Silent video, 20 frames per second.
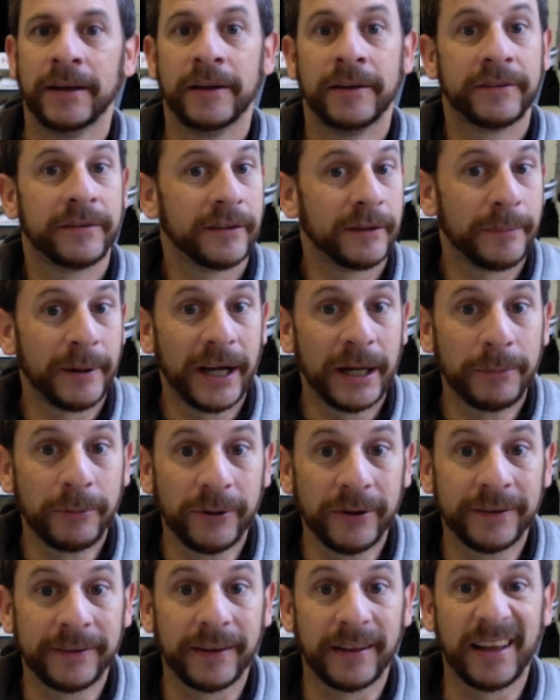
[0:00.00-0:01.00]
So the
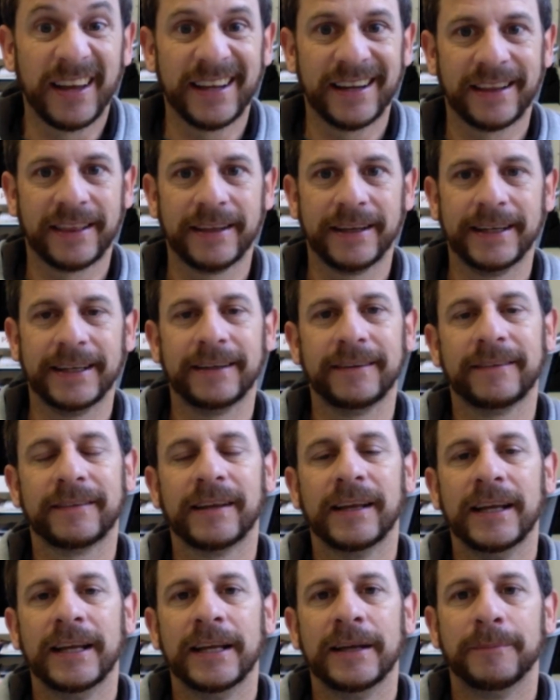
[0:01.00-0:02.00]
Bible is a lot of things,
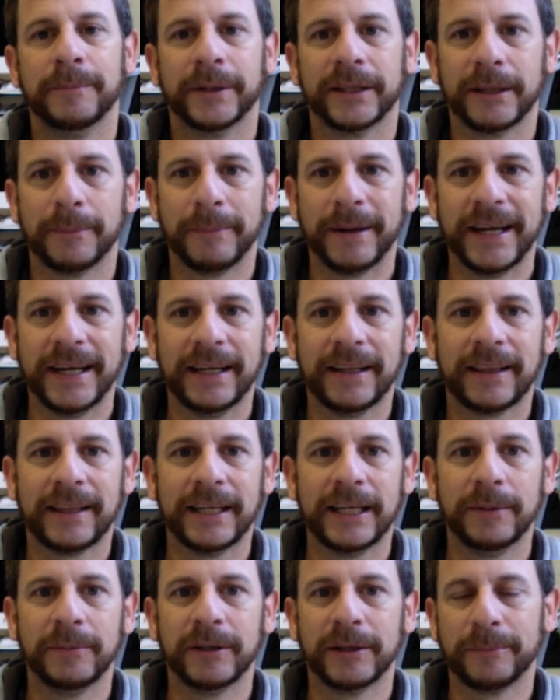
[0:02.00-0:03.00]
but the main
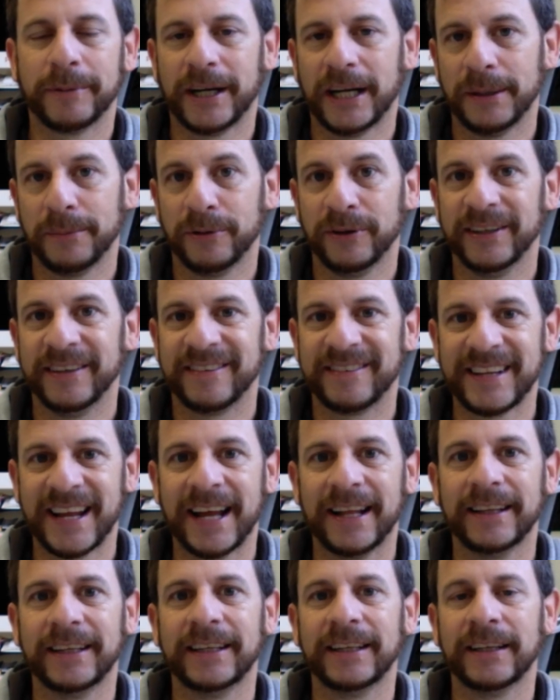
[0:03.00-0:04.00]
theme in the Bible is
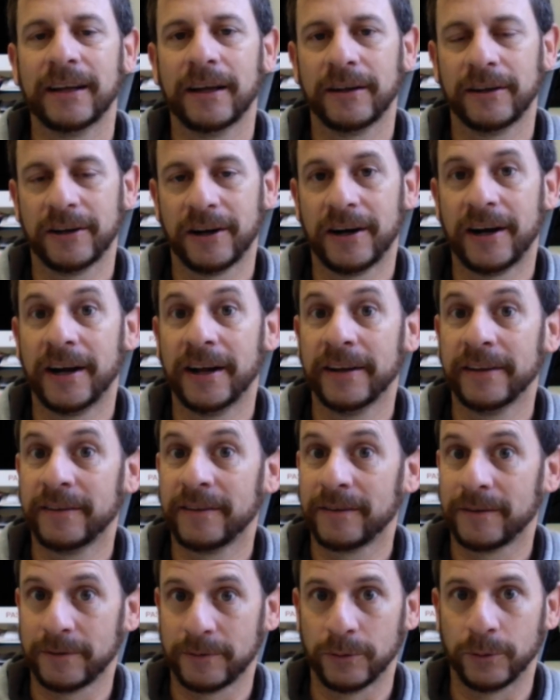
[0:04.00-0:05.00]
telling God's
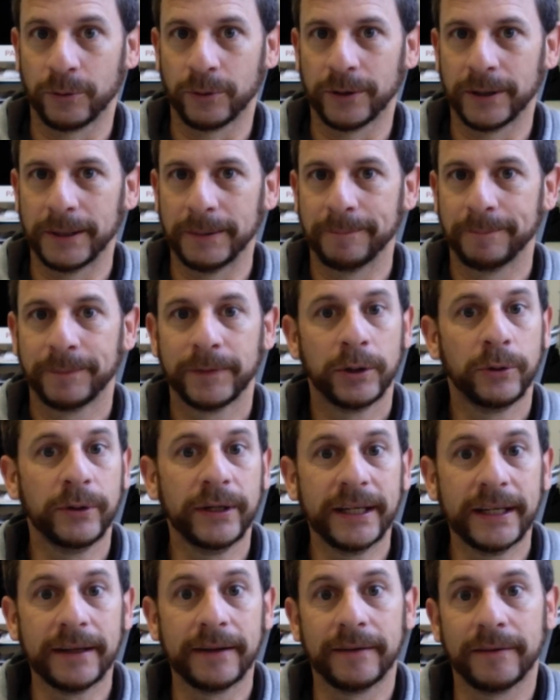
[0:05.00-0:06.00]
story who
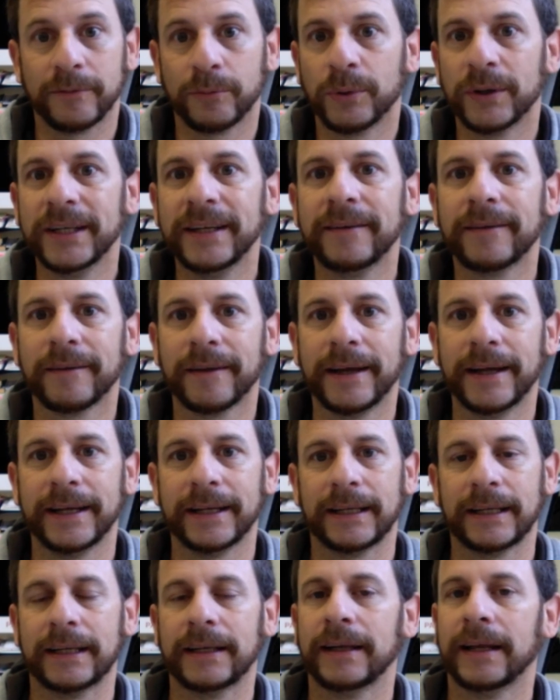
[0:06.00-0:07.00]
he is, what he's
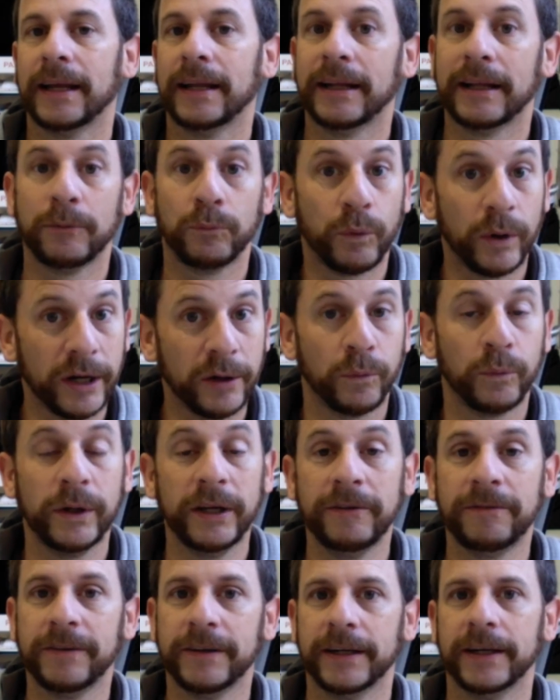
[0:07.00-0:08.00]
like, and then where
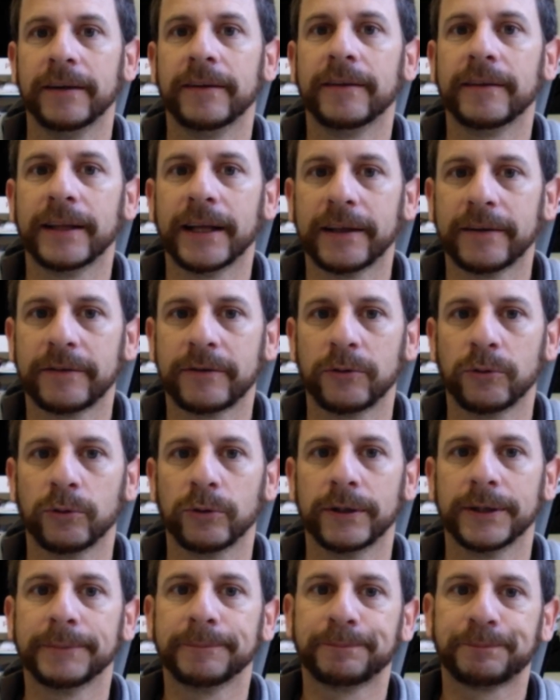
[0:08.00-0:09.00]
we fit into that
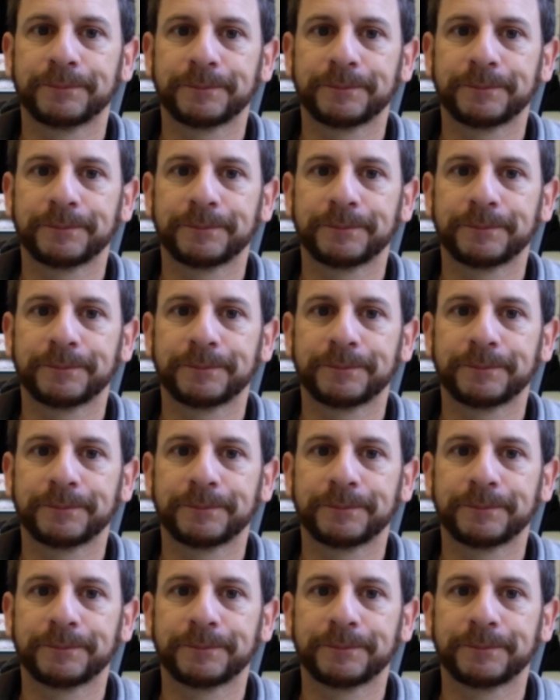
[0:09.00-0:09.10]
story.